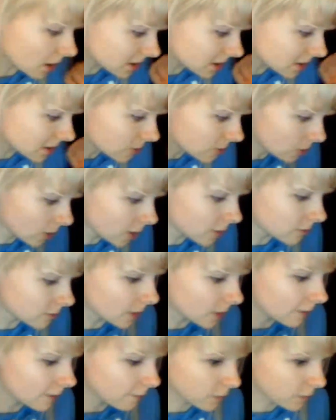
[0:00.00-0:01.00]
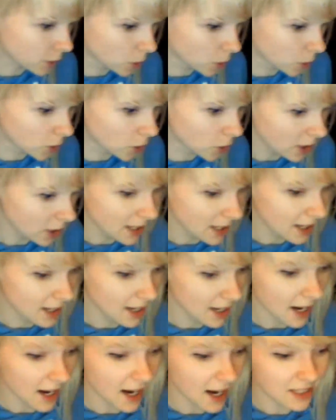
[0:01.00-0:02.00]
honey all over my floor,
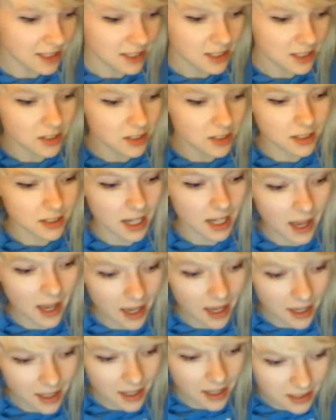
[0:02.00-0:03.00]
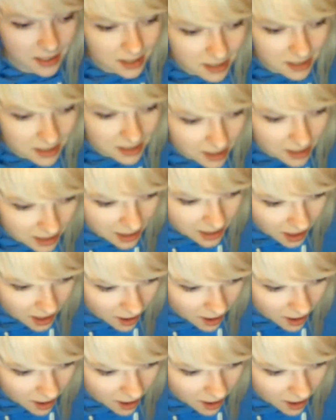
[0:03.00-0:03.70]
and it took ages to clear